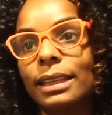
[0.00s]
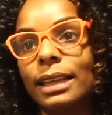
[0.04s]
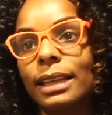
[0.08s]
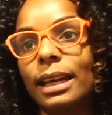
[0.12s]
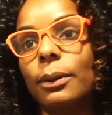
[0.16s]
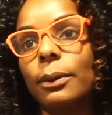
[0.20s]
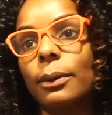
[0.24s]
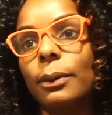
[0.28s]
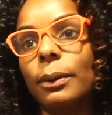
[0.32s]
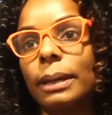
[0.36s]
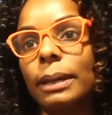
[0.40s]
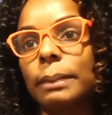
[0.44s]

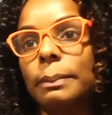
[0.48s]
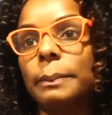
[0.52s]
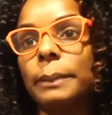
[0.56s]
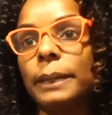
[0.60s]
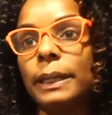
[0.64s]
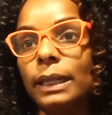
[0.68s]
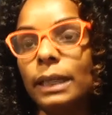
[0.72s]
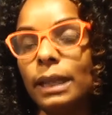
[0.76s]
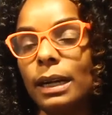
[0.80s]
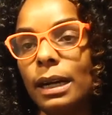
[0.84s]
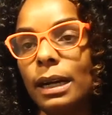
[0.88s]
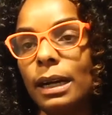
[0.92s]
that went
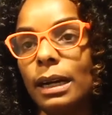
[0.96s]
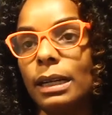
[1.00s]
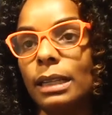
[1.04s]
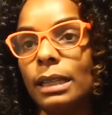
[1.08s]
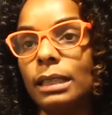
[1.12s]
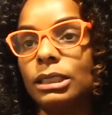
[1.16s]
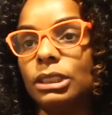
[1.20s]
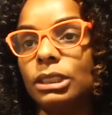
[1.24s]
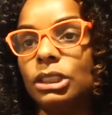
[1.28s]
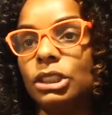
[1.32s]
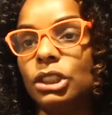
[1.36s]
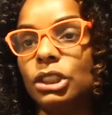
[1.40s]

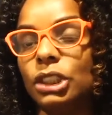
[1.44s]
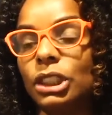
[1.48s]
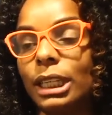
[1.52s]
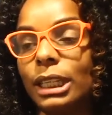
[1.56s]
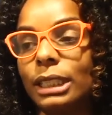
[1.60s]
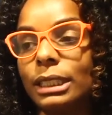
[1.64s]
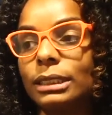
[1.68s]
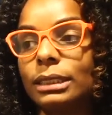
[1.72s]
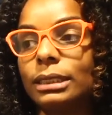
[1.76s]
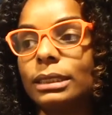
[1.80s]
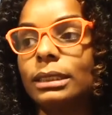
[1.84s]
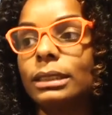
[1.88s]
beyond
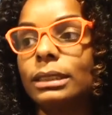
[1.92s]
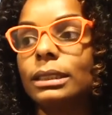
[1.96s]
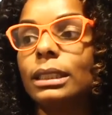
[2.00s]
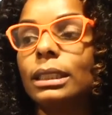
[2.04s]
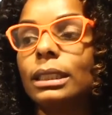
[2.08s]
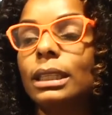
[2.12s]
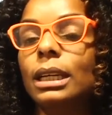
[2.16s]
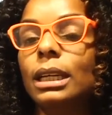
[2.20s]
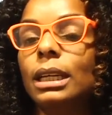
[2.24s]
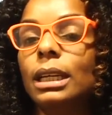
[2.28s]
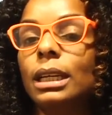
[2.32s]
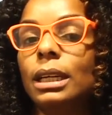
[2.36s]
just
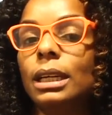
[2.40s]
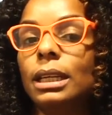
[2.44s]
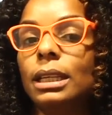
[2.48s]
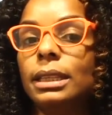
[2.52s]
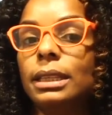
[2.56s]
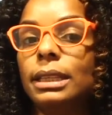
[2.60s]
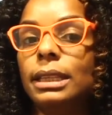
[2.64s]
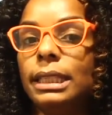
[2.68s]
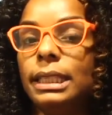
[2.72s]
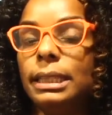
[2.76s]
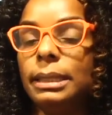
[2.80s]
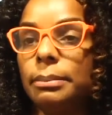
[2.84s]

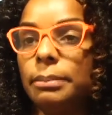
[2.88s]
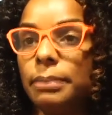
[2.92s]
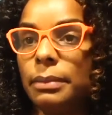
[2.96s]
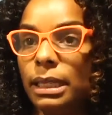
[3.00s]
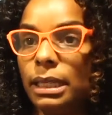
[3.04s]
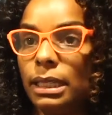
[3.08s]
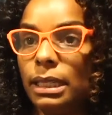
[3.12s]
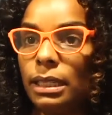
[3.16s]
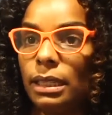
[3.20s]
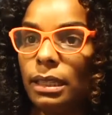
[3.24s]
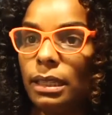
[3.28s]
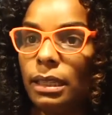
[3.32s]
the
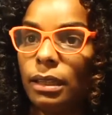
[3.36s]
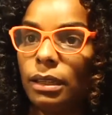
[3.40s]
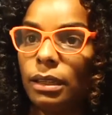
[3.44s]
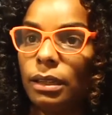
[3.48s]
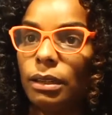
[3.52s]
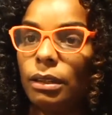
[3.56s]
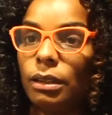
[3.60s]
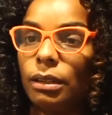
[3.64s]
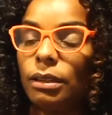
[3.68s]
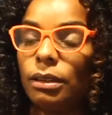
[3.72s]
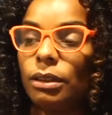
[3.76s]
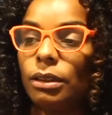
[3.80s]
immediate
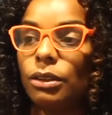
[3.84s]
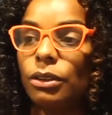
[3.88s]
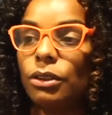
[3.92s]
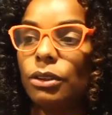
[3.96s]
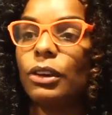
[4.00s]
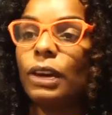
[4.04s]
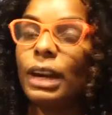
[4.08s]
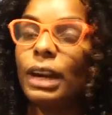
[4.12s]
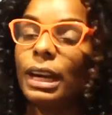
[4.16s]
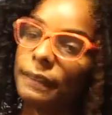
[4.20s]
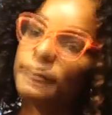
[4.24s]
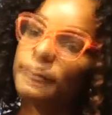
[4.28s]

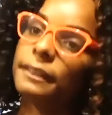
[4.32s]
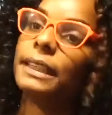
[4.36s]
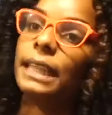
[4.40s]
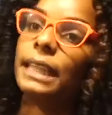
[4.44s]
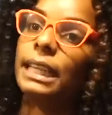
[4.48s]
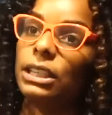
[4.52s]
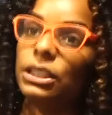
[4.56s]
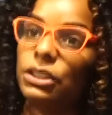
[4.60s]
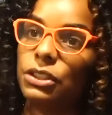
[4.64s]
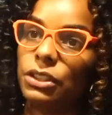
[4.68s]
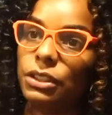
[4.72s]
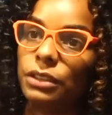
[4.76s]

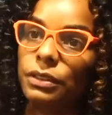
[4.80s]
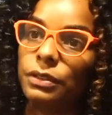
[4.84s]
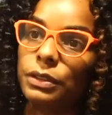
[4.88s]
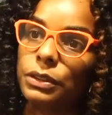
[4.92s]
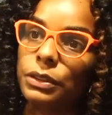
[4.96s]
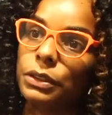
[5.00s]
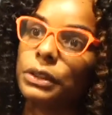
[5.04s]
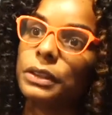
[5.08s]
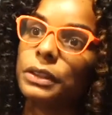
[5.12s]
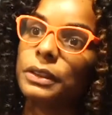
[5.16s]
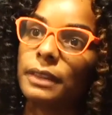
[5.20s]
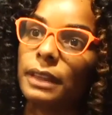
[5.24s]
gratification of
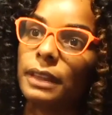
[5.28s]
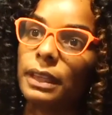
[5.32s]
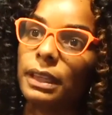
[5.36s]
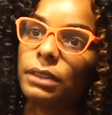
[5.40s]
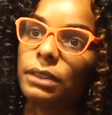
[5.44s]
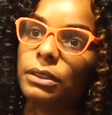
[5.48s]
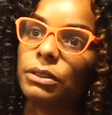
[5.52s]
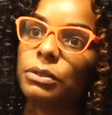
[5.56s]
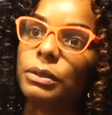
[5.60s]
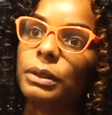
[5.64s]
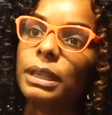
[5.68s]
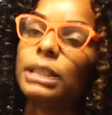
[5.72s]
certain
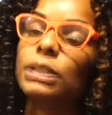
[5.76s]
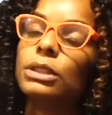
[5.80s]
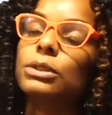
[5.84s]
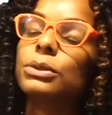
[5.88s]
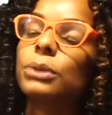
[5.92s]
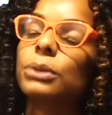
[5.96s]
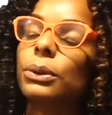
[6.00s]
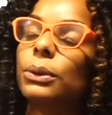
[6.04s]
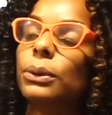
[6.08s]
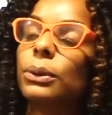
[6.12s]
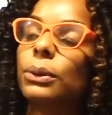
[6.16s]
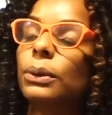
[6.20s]
things, right?
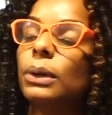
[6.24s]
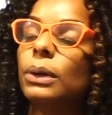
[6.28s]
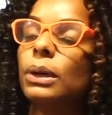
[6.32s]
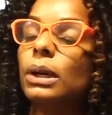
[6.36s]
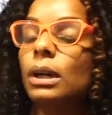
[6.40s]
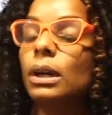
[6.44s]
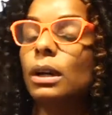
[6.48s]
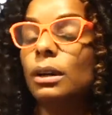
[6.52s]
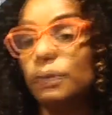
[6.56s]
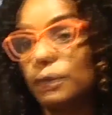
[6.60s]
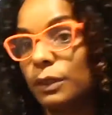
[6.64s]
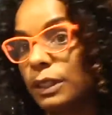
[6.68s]
So,
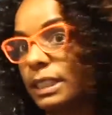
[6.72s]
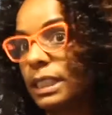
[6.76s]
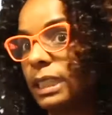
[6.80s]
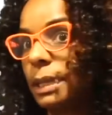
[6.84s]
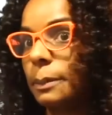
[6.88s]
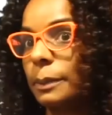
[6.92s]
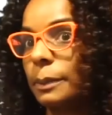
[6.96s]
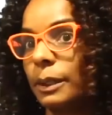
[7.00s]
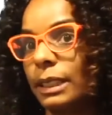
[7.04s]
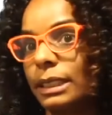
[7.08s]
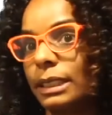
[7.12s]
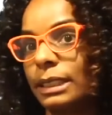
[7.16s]
for
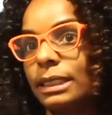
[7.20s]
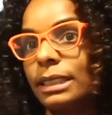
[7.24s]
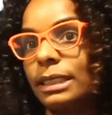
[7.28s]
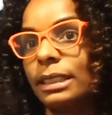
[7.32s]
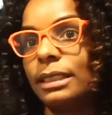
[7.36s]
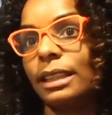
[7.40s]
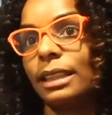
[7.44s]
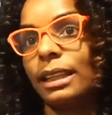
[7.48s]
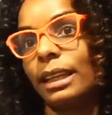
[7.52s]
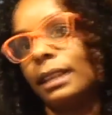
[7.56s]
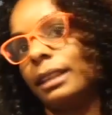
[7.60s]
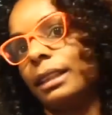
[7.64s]
example, I said
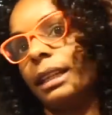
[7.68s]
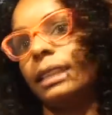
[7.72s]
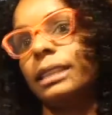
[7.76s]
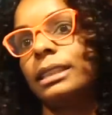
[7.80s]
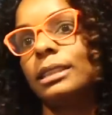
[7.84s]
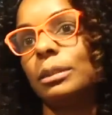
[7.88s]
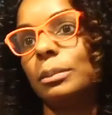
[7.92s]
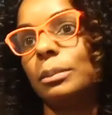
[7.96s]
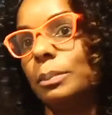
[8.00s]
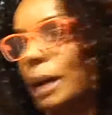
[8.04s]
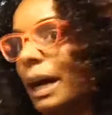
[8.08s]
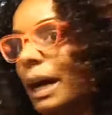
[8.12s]
that I like
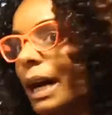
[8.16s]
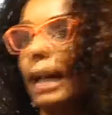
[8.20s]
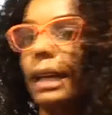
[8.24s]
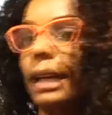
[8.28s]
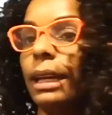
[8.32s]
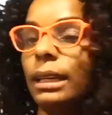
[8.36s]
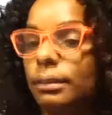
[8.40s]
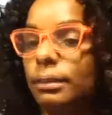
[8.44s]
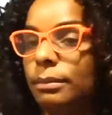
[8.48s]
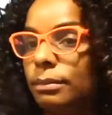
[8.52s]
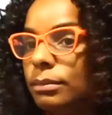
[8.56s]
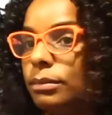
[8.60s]
to
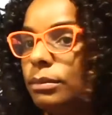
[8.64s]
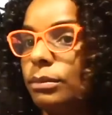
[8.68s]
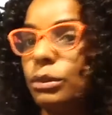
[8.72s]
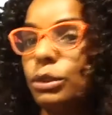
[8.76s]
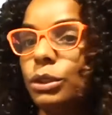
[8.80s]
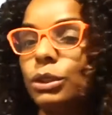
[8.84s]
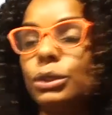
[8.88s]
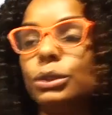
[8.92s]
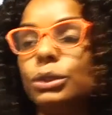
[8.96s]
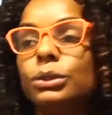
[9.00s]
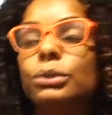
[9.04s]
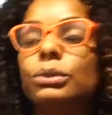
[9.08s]
buy
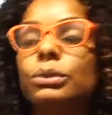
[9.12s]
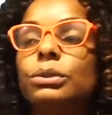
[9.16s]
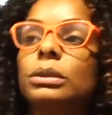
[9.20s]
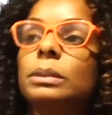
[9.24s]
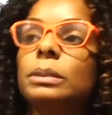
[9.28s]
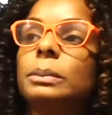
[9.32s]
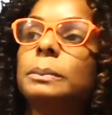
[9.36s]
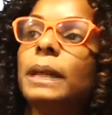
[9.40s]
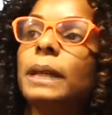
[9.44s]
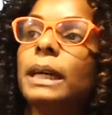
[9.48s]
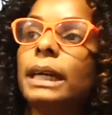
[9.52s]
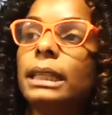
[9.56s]

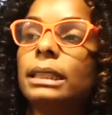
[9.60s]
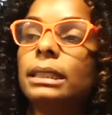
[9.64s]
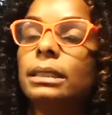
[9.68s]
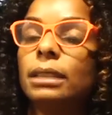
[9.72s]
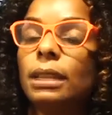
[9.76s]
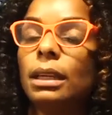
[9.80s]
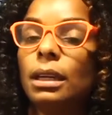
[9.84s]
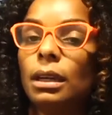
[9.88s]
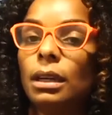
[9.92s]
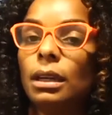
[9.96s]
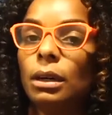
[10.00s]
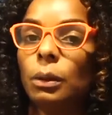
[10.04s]
shoes, but
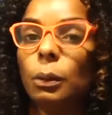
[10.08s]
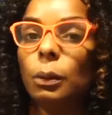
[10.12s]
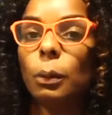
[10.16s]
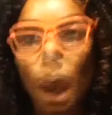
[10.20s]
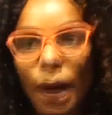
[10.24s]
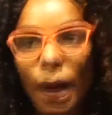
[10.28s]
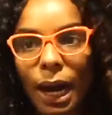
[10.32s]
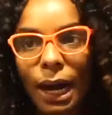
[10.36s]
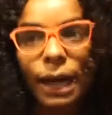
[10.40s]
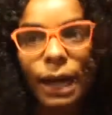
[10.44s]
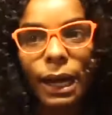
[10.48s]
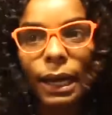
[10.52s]

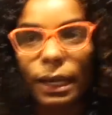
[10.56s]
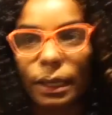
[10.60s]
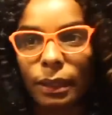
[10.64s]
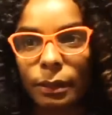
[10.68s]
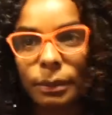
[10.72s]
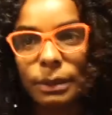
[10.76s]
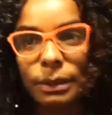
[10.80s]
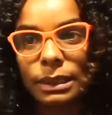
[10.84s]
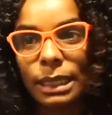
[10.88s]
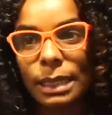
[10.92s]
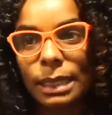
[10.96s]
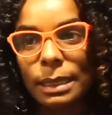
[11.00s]
why
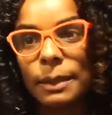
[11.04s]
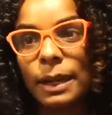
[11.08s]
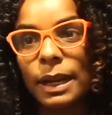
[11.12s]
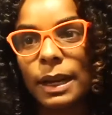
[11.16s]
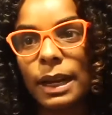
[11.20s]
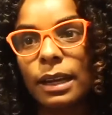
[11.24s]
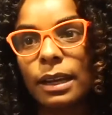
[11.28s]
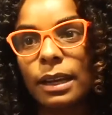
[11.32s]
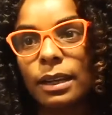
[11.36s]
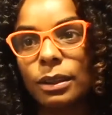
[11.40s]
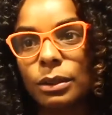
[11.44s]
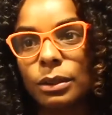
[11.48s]
was I
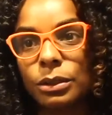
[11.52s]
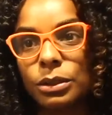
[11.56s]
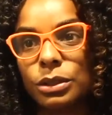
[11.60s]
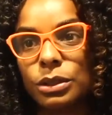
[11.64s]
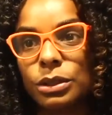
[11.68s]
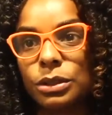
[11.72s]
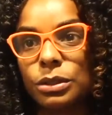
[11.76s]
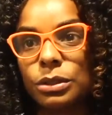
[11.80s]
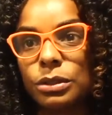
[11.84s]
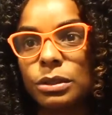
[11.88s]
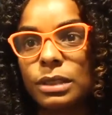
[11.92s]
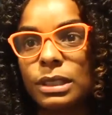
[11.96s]
buying those
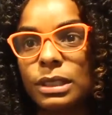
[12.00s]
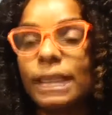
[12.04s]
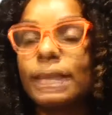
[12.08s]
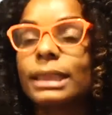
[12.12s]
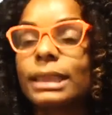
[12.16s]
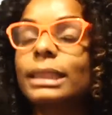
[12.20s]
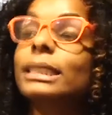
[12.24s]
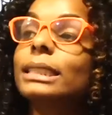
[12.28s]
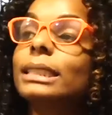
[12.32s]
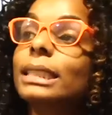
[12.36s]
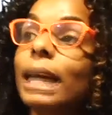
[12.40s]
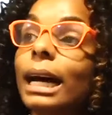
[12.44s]
shoes?
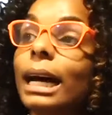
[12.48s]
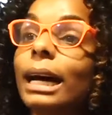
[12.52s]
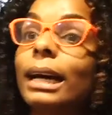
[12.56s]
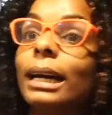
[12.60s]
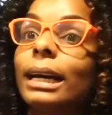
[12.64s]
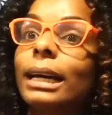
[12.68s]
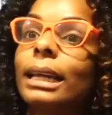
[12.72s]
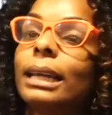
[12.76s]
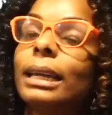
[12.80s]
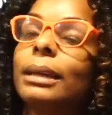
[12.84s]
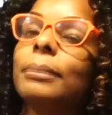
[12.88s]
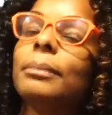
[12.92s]
At the
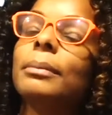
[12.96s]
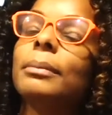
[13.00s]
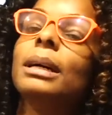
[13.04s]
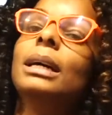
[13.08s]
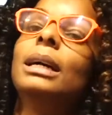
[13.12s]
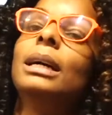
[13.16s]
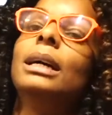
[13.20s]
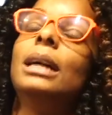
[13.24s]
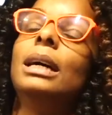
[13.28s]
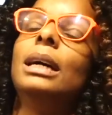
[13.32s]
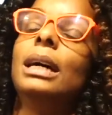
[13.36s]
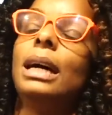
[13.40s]
time,
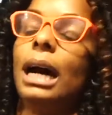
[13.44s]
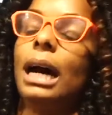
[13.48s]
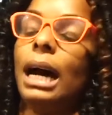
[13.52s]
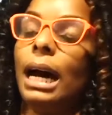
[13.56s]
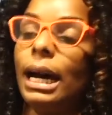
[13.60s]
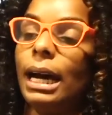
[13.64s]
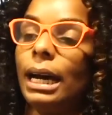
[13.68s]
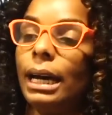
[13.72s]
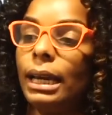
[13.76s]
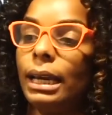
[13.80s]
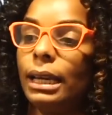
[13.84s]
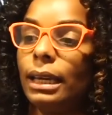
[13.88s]

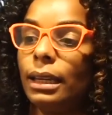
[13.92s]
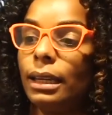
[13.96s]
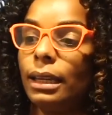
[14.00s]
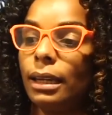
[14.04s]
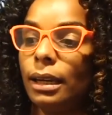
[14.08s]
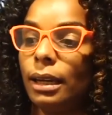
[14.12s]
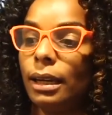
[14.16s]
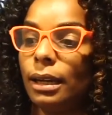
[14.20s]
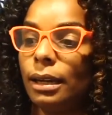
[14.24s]
I